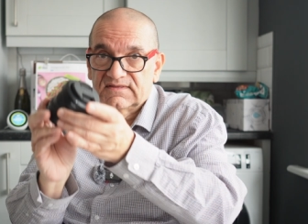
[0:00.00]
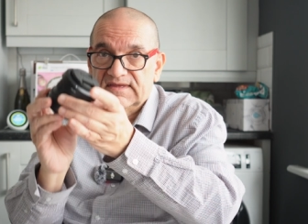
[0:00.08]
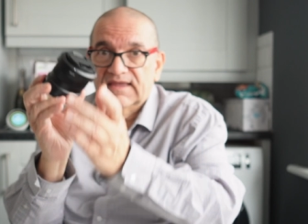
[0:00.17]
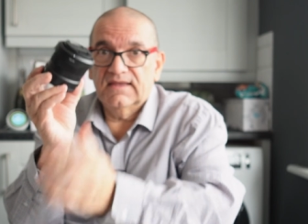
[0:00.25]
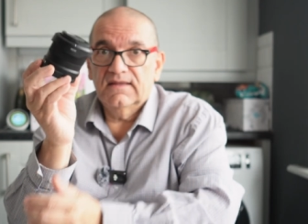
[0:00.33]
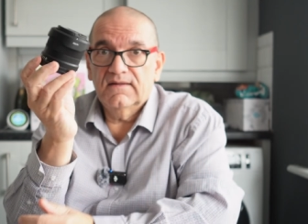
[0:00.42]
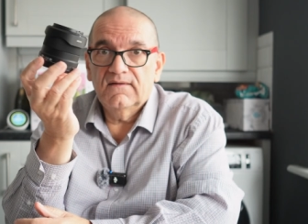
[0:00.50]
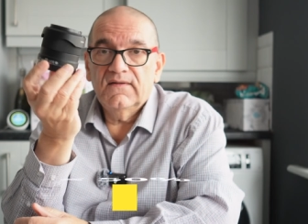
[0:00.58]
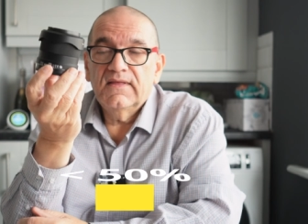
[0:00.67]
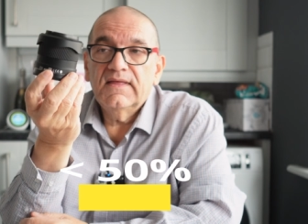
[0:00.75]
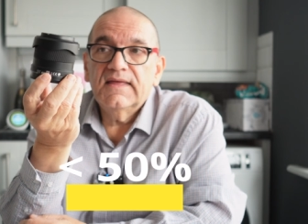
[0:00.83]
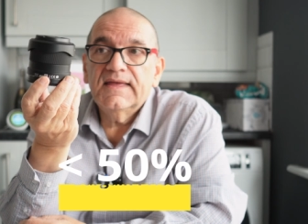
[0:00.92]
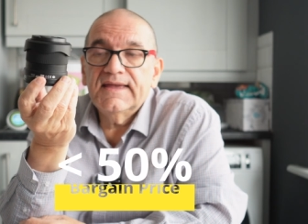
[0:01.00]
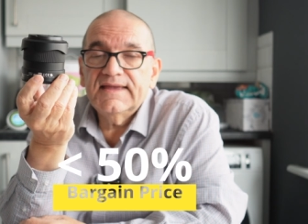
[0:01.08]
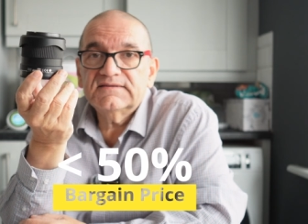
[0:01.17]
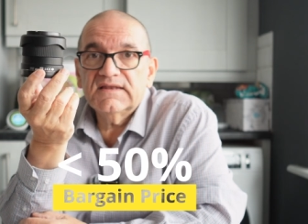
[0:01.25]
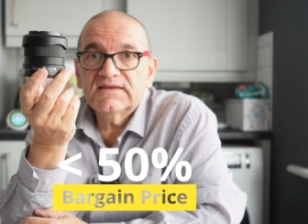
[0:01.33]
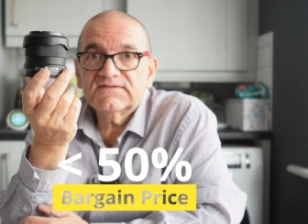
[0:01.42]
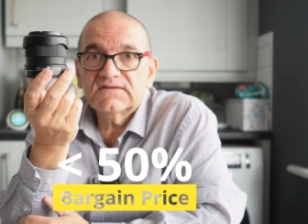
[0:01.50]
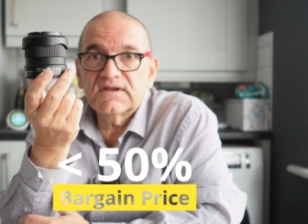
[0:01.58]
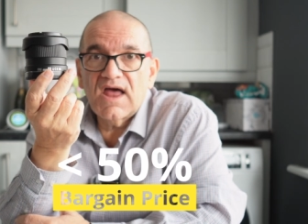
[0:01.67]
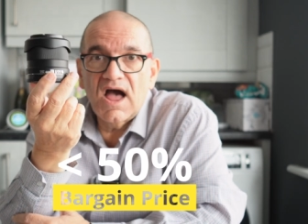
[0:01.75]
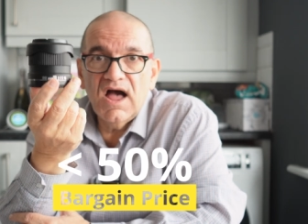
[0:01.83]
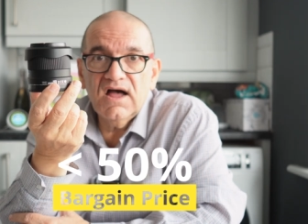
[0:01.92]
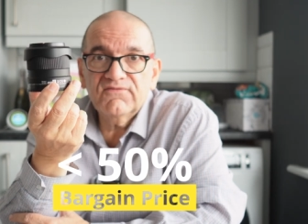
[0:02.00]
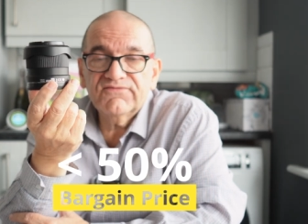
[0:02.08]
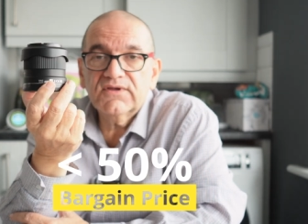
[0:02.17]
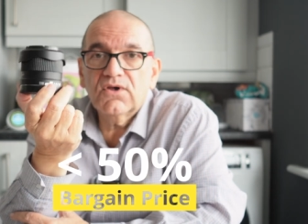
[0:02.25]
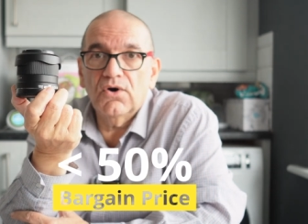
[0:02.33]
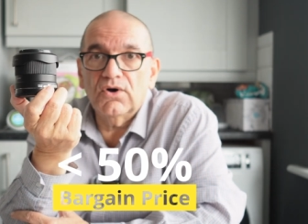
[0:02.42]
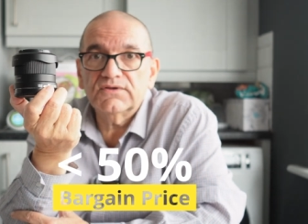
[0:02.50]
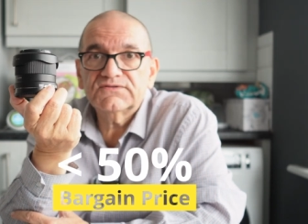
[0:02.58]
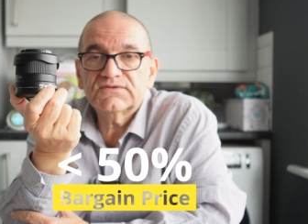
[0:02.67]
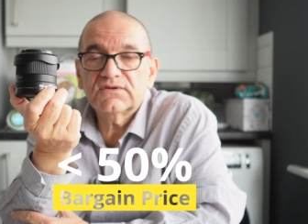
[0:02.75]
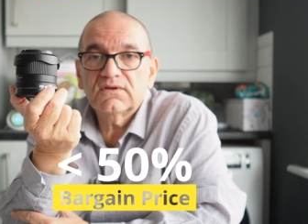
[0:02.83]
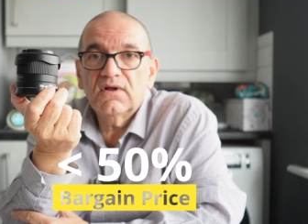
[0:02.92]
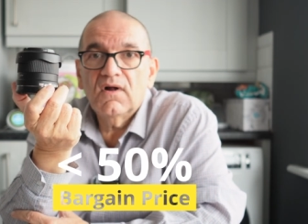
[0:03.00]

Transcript: thing is less than half the cost